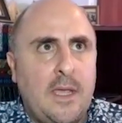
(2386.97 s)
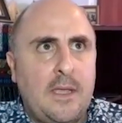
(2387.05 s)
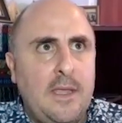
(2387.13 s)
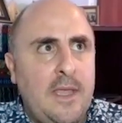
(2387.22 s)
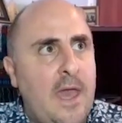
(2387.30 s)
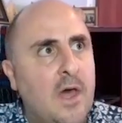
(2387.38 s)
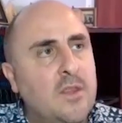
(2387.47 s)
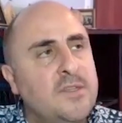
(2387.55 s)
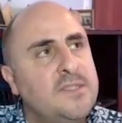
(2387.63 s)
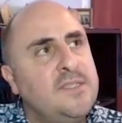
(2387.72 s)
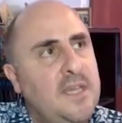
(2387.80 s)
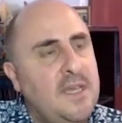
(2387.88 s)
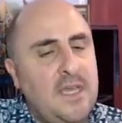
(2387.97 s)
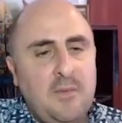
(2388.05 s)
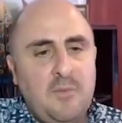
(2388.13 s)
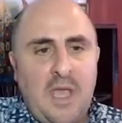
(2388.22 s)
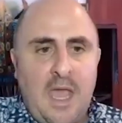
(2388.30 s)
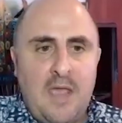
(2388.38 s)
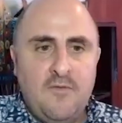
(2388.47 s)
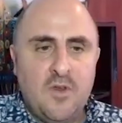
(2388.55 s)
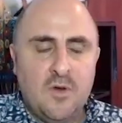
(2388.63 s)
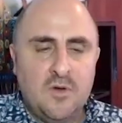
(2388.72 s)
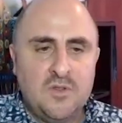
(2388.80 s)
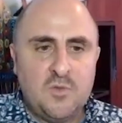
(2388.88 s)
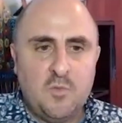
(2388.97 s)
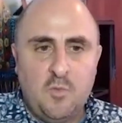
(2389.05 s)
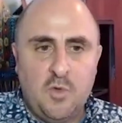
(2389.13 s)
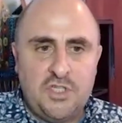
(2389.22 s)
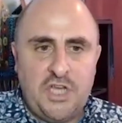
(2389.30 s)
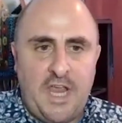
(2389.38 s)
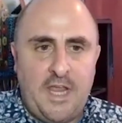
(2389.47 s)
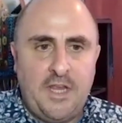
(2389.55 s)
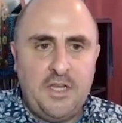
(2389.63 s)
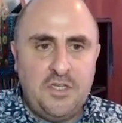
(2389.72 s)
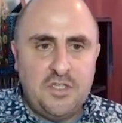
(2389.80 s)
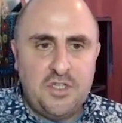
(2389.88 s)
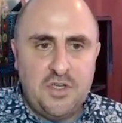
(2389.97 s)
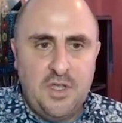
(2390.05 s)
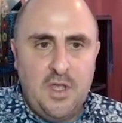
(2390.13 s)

health-seeking behaviors will change?